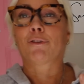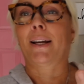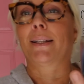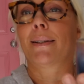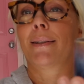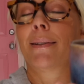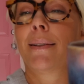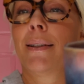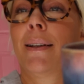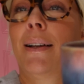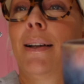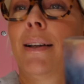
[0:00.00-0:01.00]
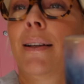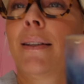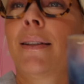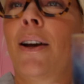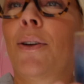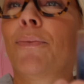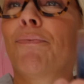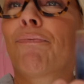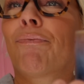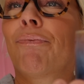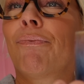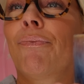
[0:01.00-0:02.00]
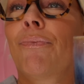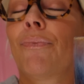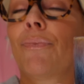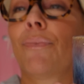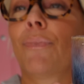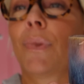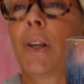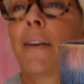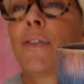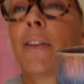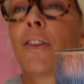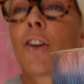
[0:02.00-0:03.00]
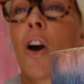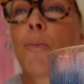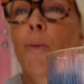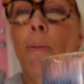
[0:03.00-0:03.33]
Red. So I've done this combo